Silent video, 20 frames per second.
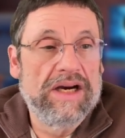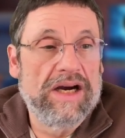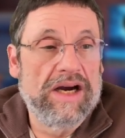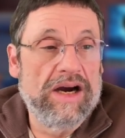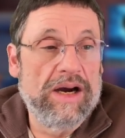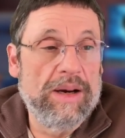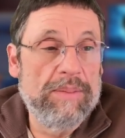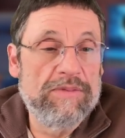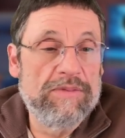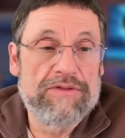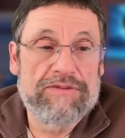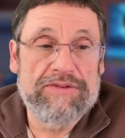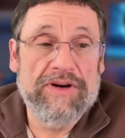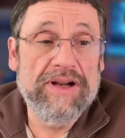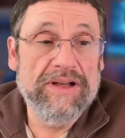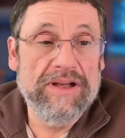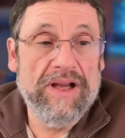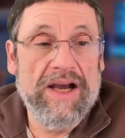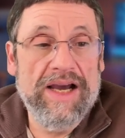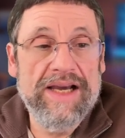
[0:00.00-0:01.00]

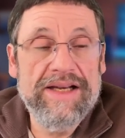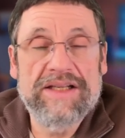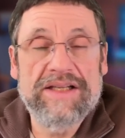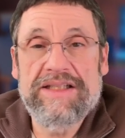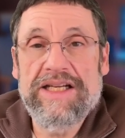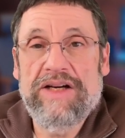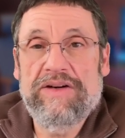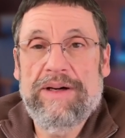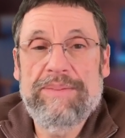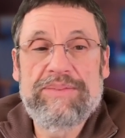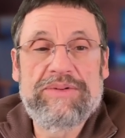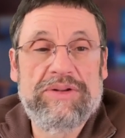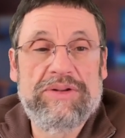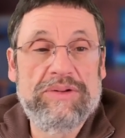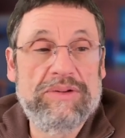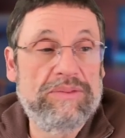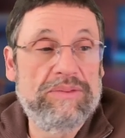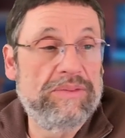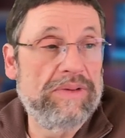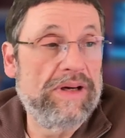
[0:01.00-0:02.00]
Frontline is now up
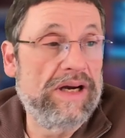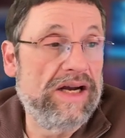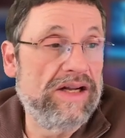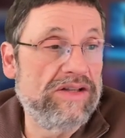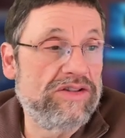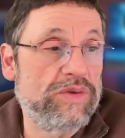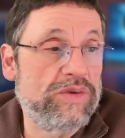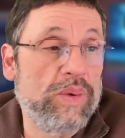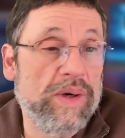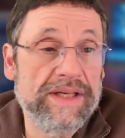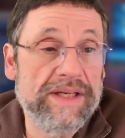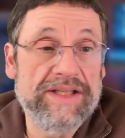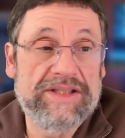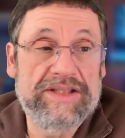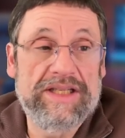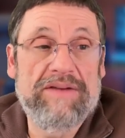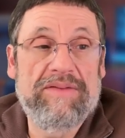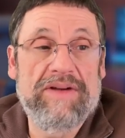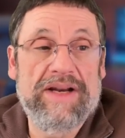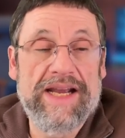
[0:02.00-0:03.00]
to
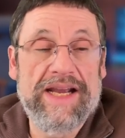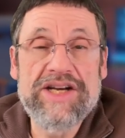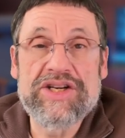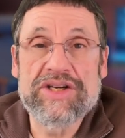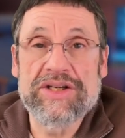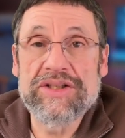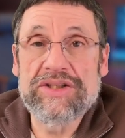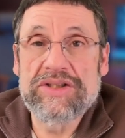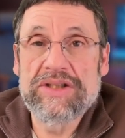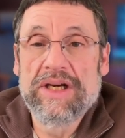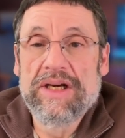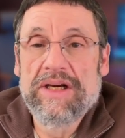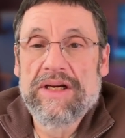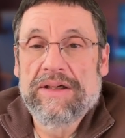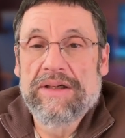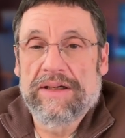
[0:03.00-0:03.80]
27 agents,